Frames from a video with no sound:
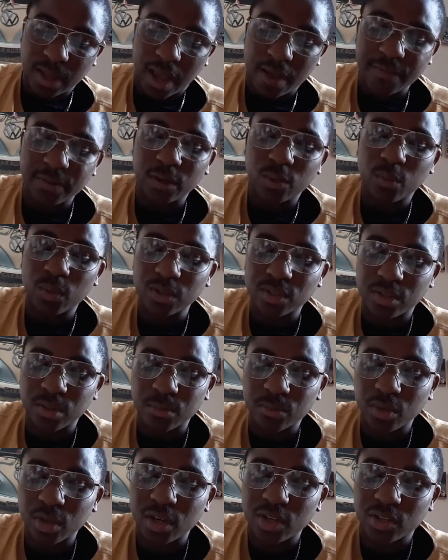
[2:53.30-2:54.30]
Having the
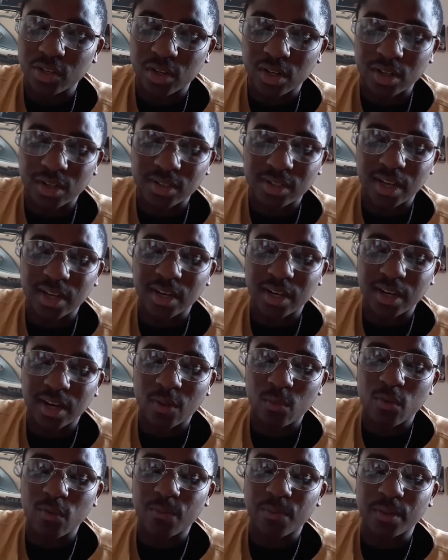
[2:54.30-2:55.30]
wisdom, knowledge, and understanding
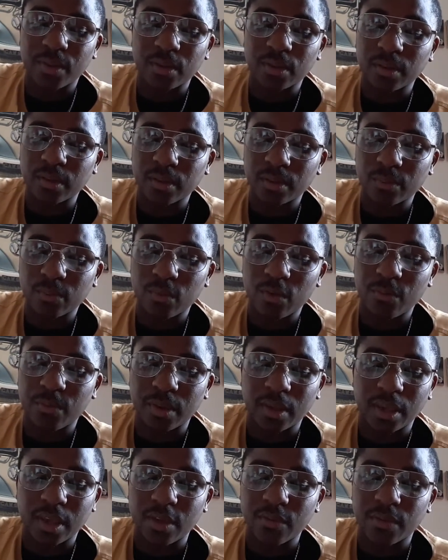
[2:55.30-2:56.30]
that we've been
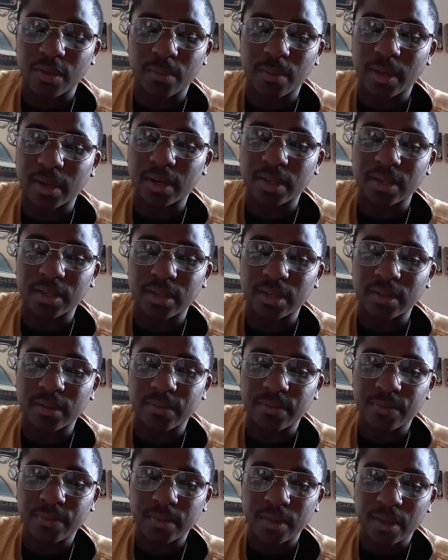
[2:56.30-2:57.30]
given, man, it
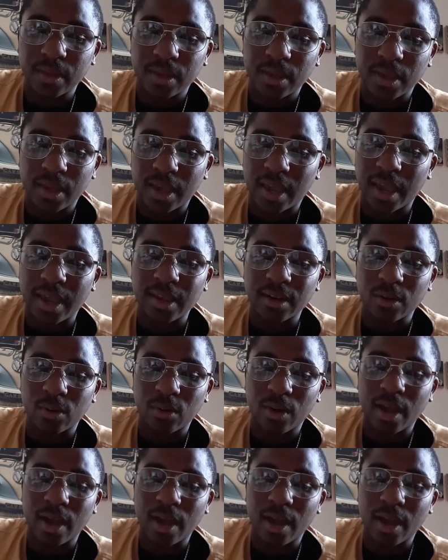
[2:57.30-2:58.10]
ain't no